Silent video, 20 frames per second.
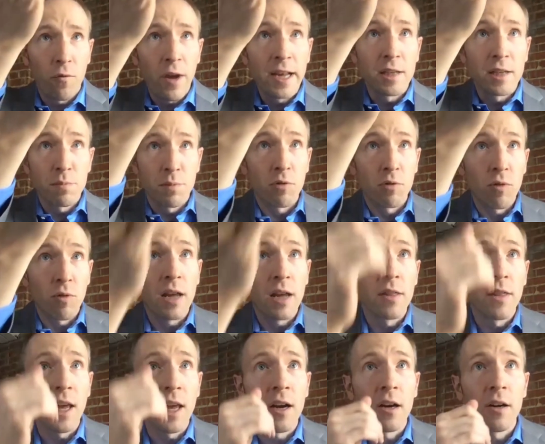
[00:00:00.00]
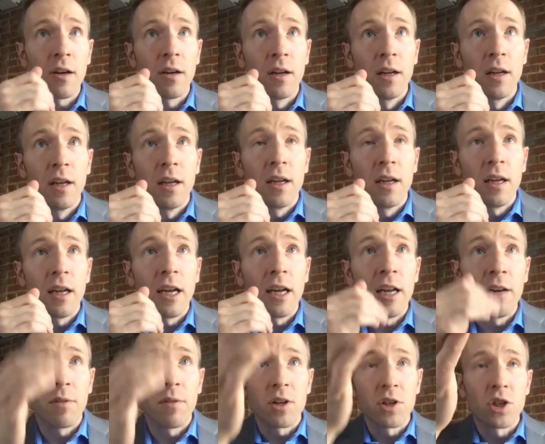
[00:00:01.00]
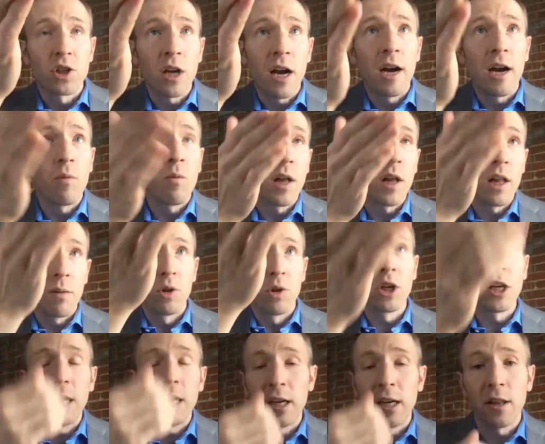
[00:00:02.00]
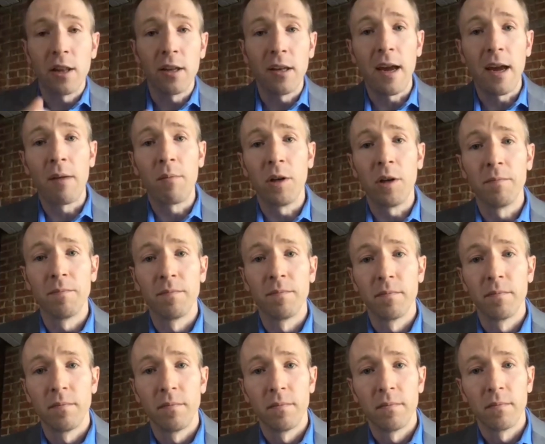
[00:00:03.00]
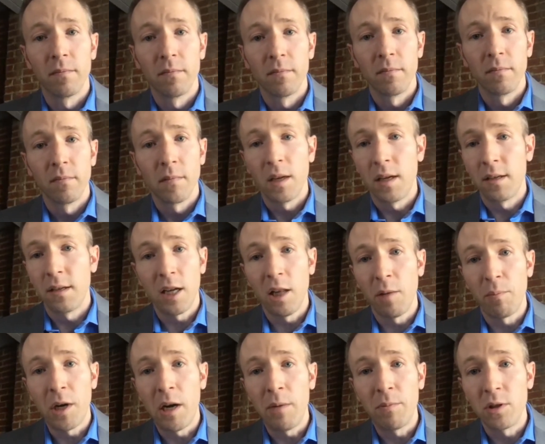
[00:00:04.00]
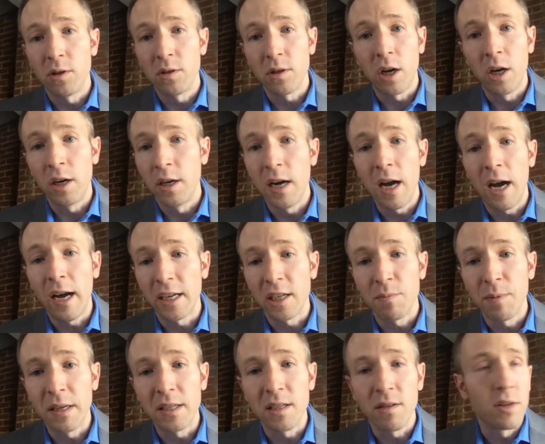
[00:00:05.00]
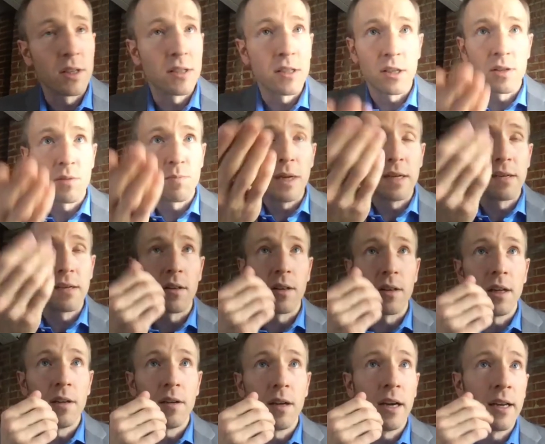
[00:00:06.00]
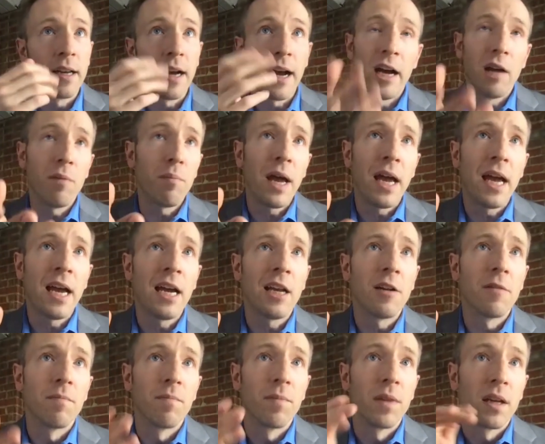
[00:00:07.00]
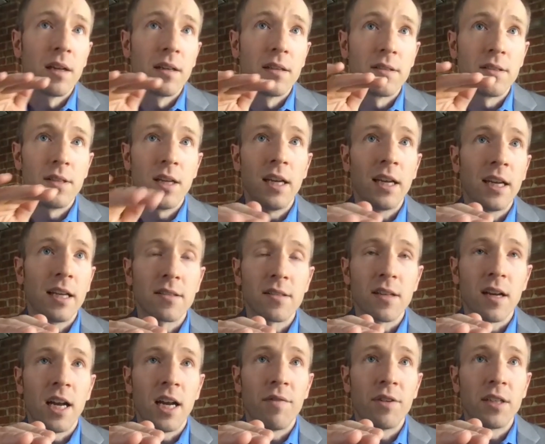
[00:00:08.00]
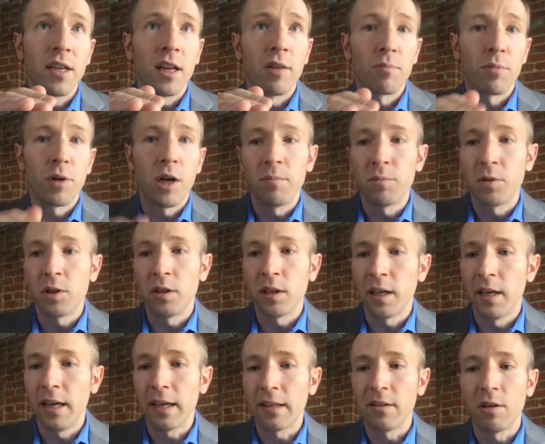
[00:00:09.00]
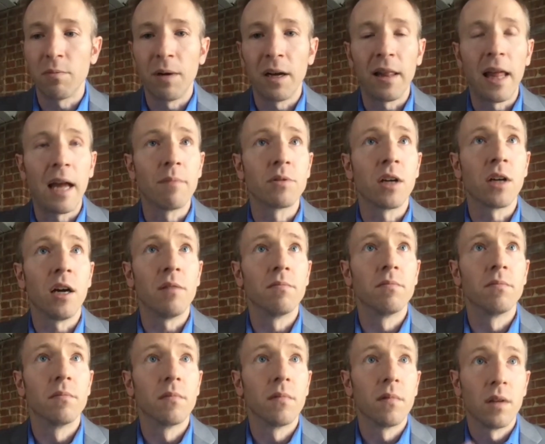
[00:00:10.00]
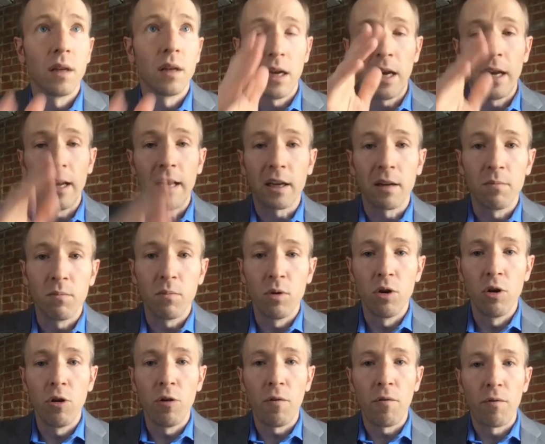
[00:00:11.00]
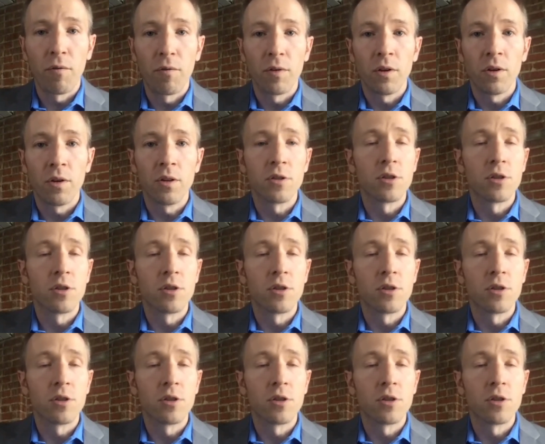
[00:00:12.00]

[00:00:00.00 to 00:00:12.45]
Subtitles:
be right there in the shot while I'm looking into the camera. And teleprompters are not expensive. This is basically an iPad sitting inside of a teleprompter connected to my laptop. And I can move the zoom